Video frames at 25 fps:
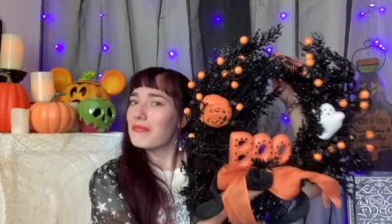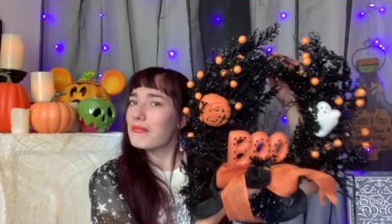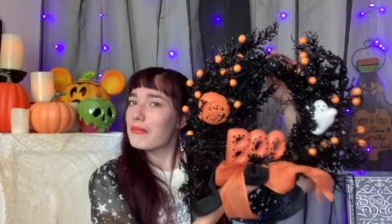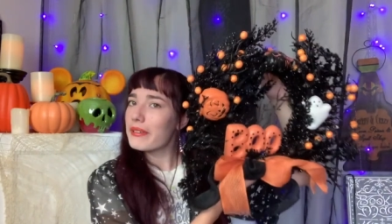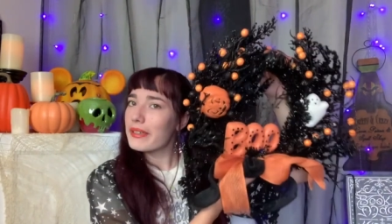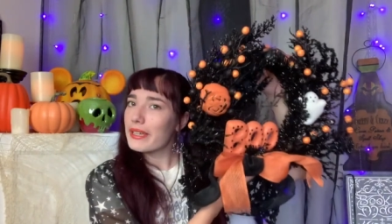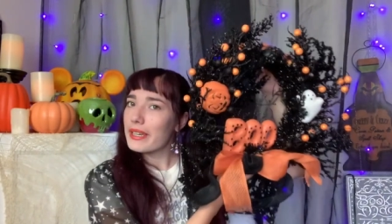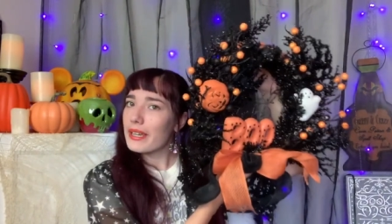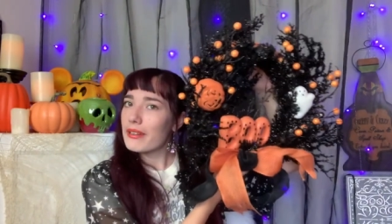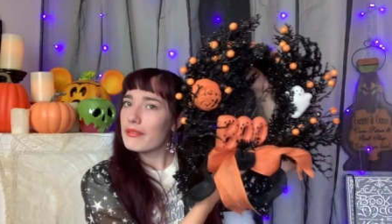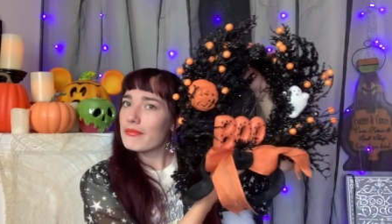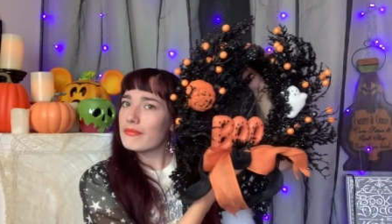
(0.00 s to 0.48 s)

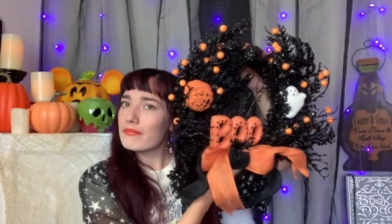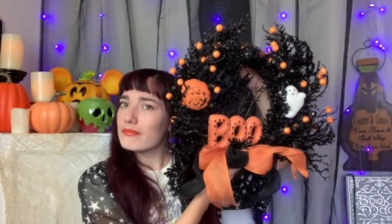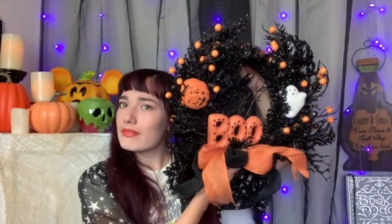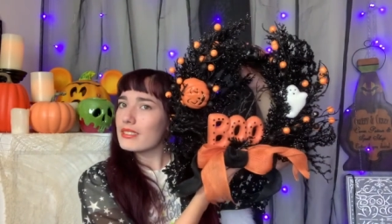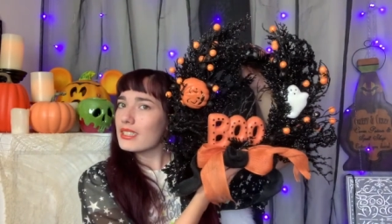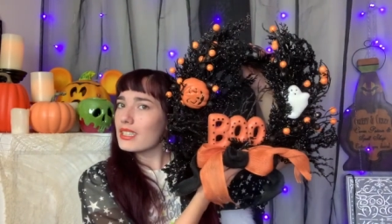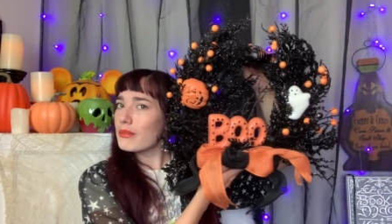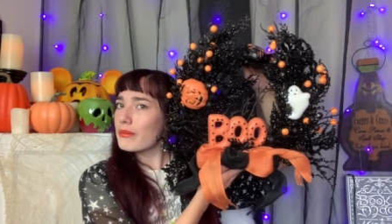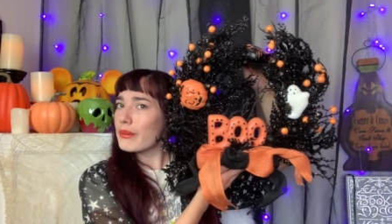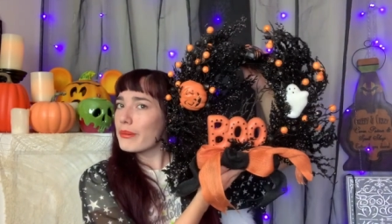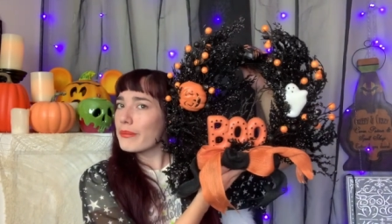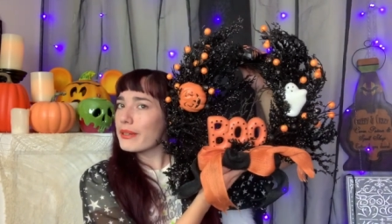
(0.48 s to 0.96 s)
You know, it's a
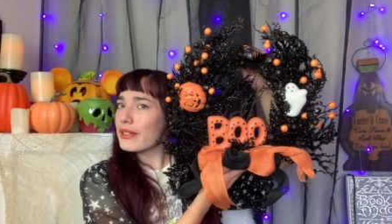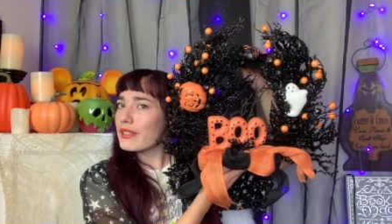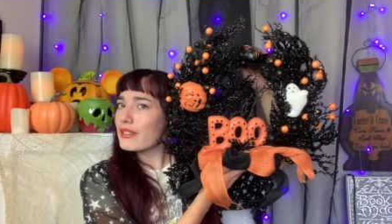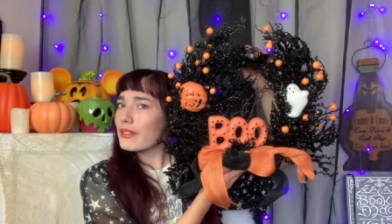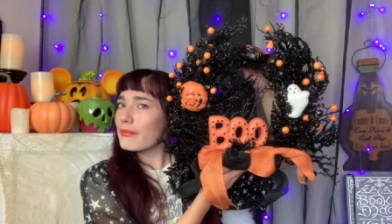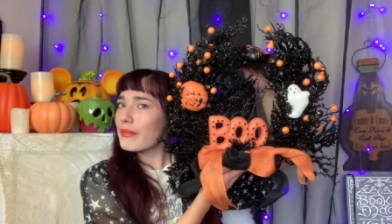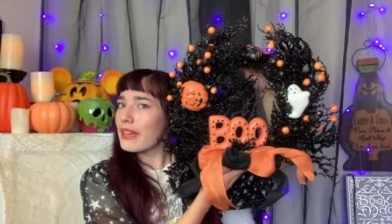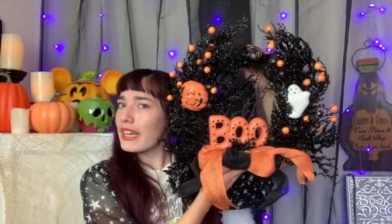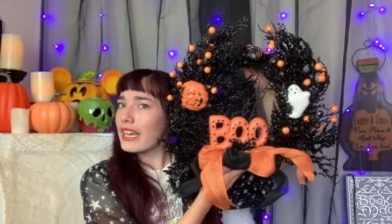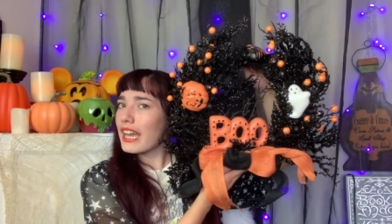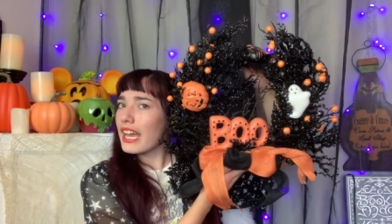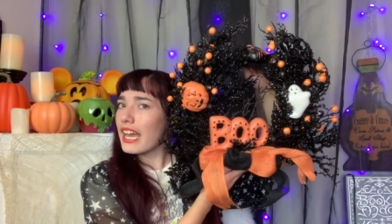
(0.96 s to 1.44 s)
little bit bigger
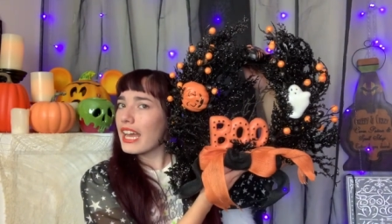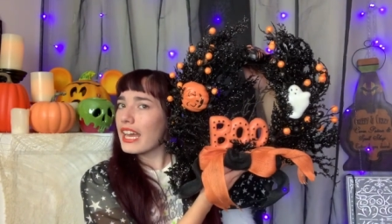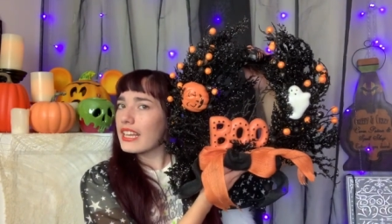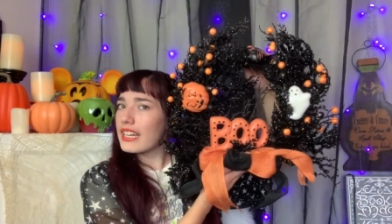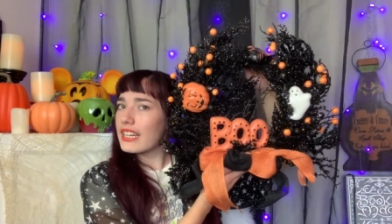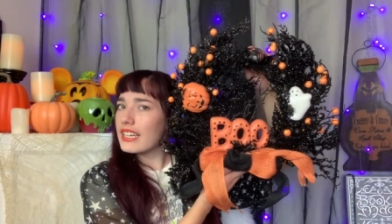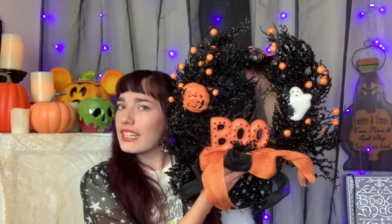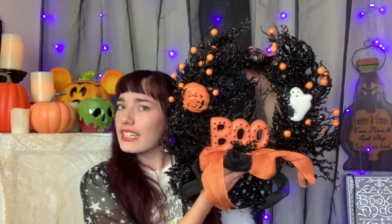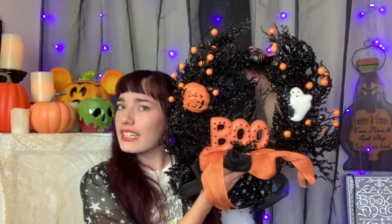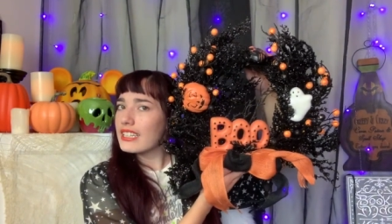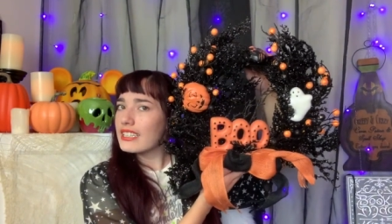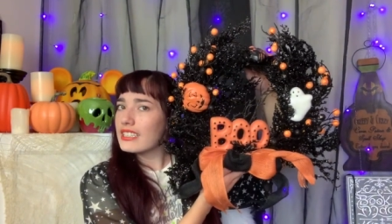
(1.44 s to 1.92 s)
than my
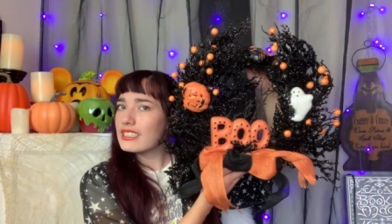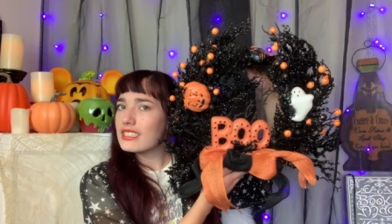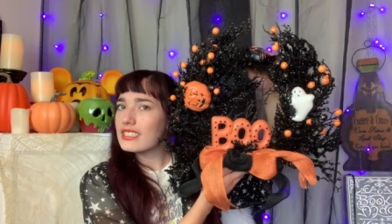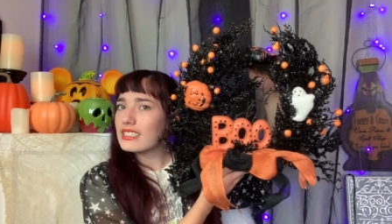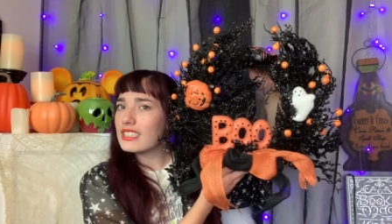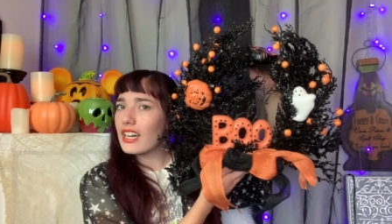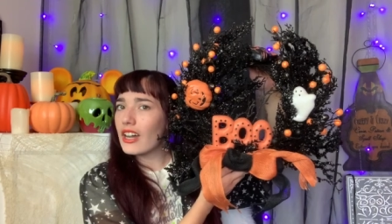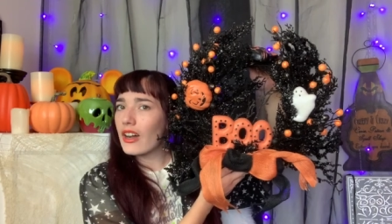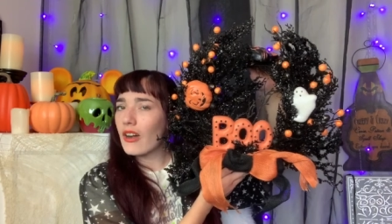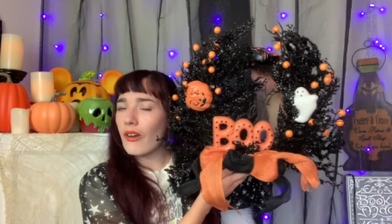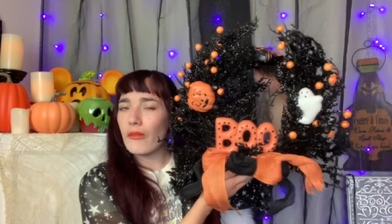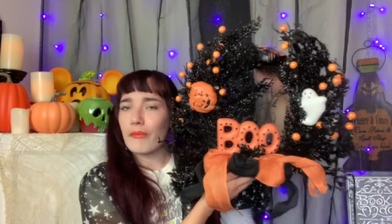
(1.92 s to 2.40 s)
head.
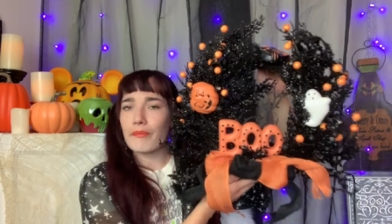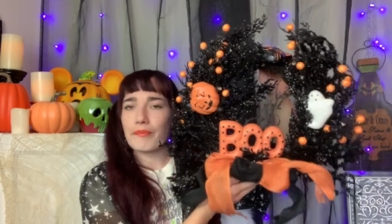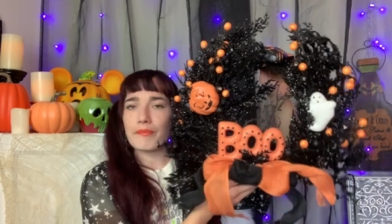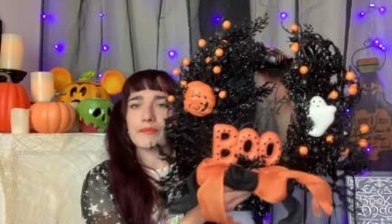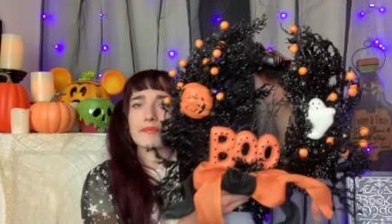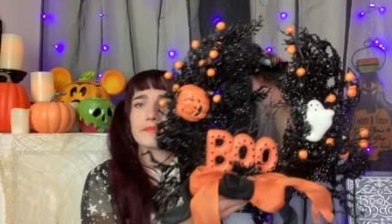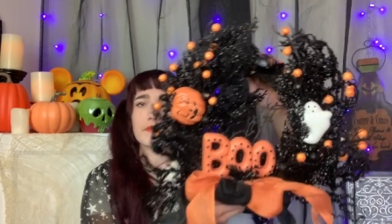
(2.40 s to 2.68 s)
So